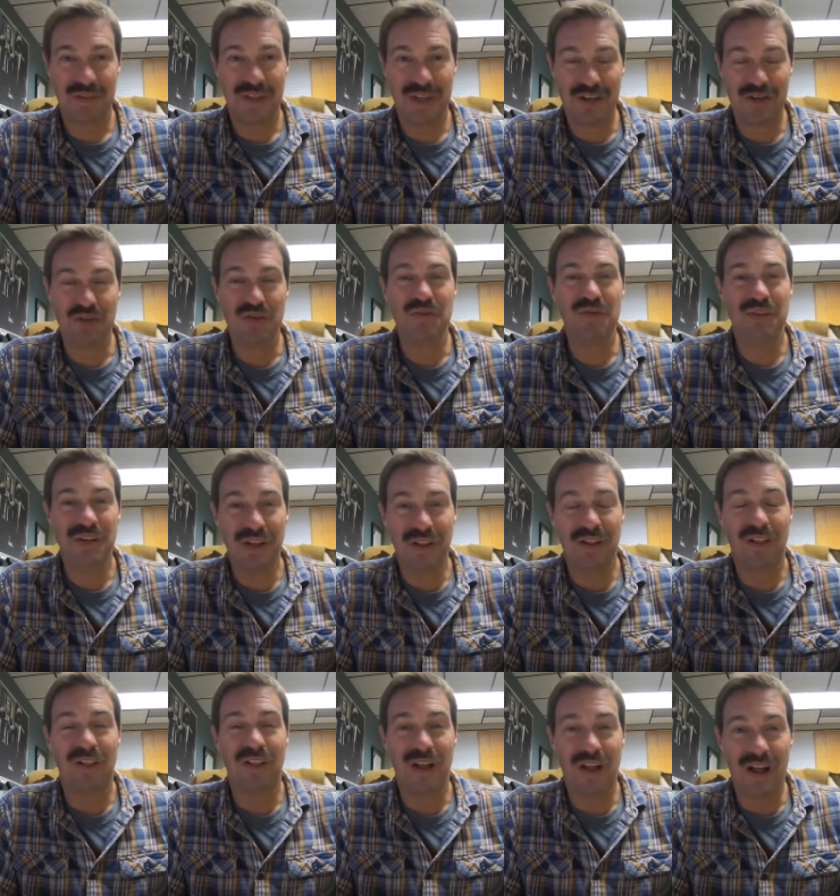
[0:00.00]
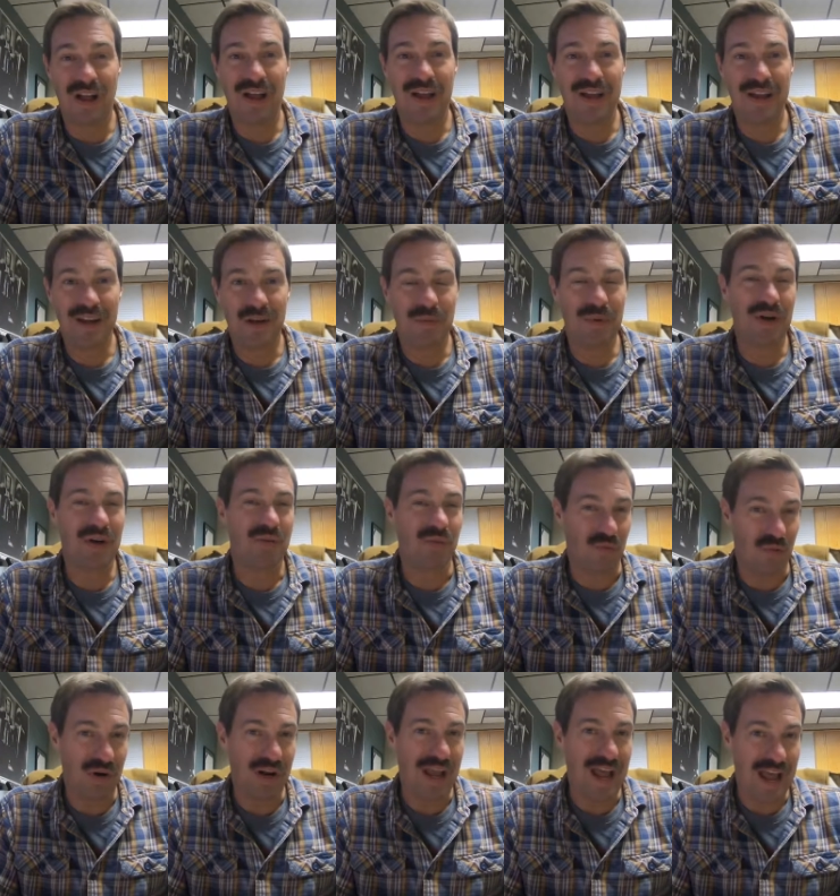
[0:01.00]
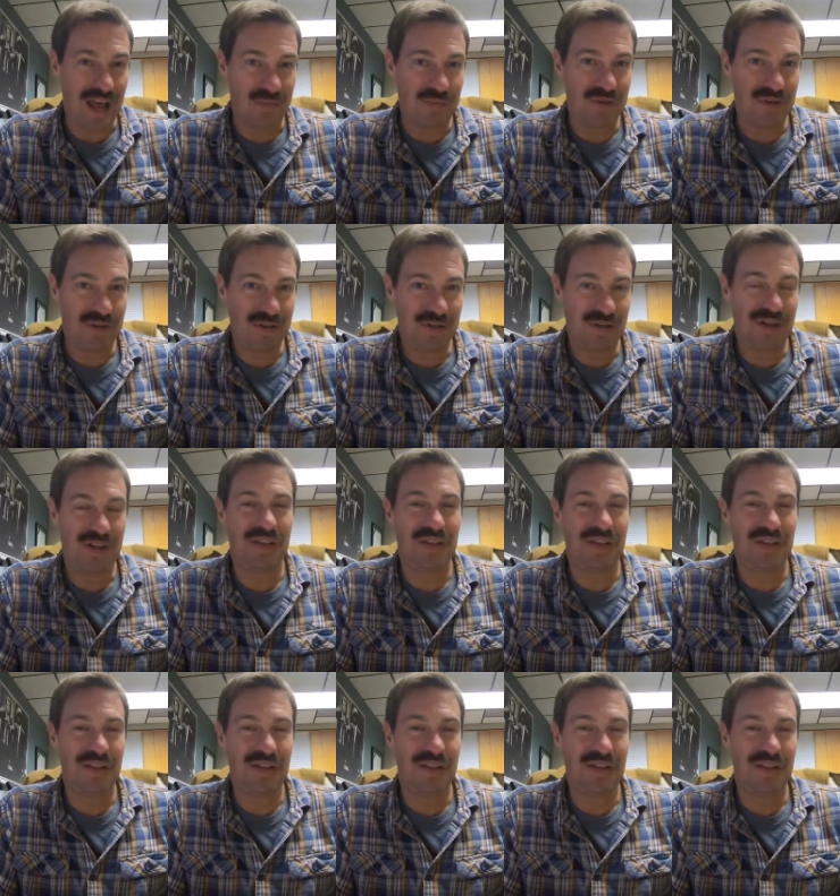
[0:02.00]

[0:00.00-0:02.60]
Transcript: and you tell a lie about what happened